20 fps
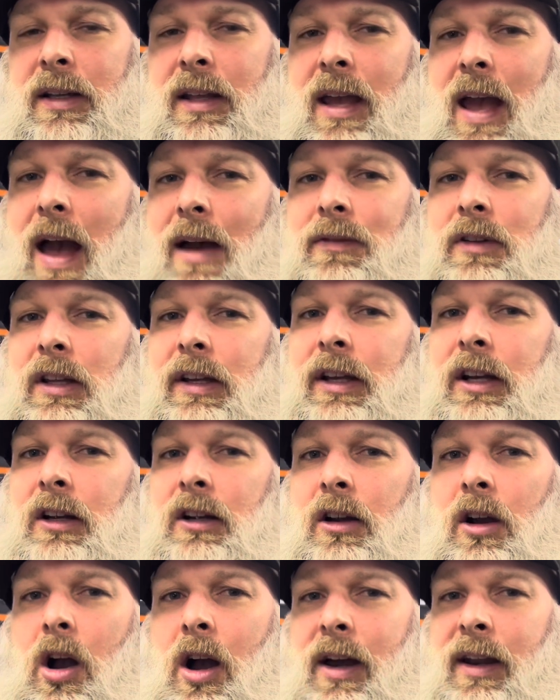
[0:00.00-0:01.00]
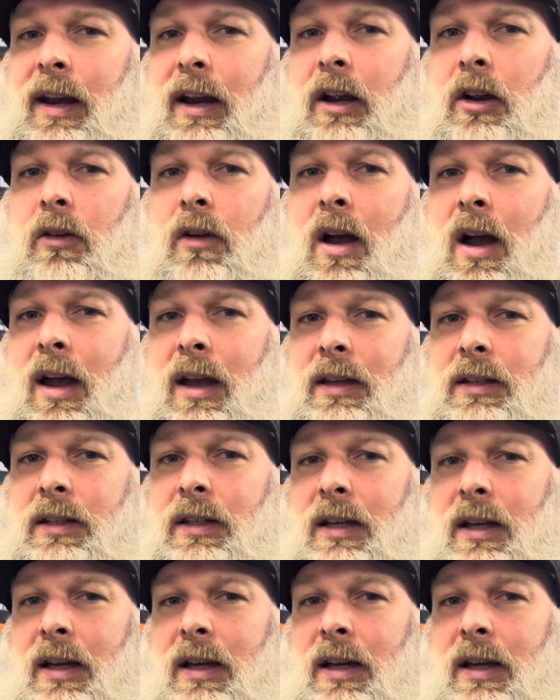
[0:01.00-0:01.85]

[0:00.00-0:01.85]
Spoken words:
Cavalier on air ride.